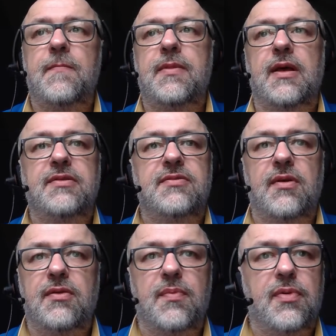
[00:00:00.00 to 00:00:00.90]
that's
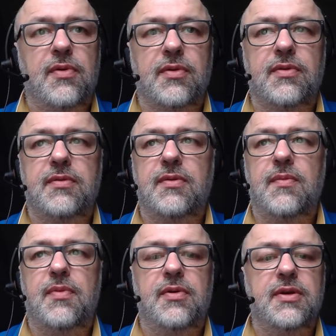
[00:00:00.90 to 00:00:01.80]
not the point. The
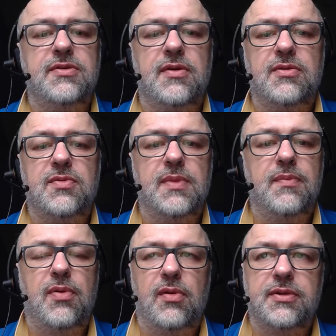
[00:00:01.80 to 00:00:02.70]
point is not to be
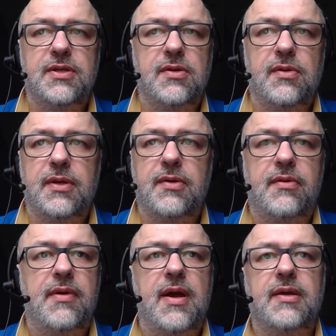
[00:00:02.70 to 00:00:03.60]
politically
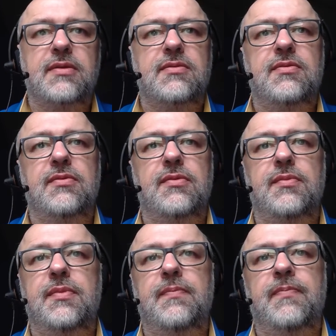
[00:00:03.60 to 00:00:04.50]
correct, to
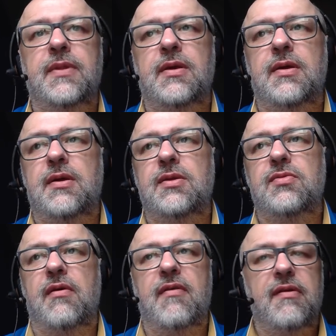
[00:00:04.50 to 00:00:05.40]

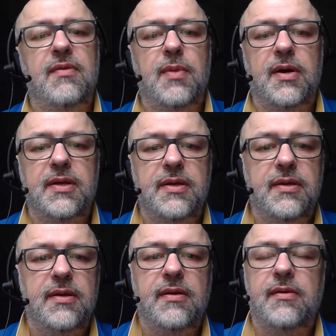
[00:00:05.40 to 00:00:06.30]
have
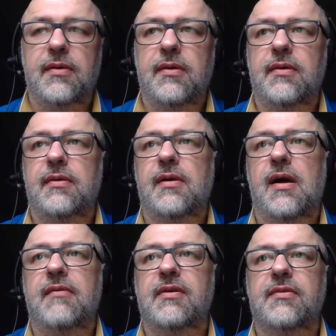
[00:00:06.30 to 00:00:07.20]
everybody
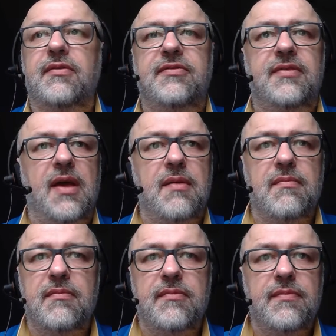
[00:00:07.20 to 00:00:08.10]
having the
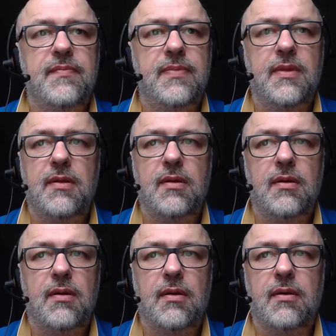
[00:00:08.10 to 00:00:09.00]
same
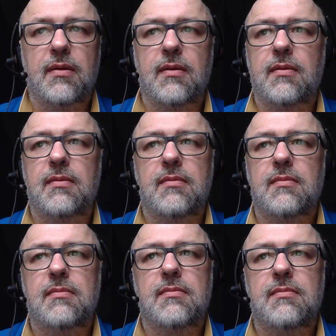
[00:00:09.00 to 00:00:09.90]
uh,
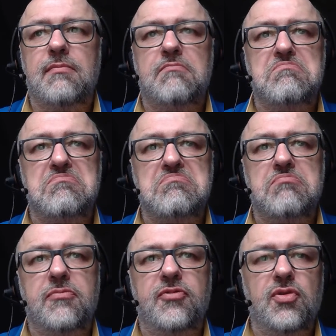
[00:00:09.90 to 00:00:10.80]

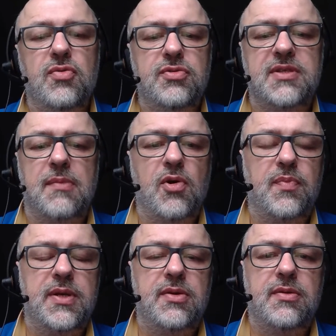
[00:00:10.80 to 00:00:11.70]
view, same
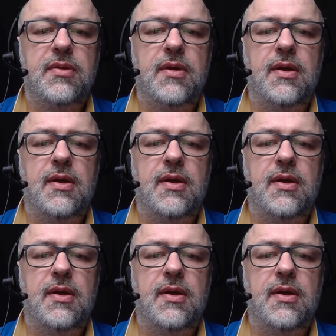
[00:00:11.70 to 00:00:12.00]
opinion.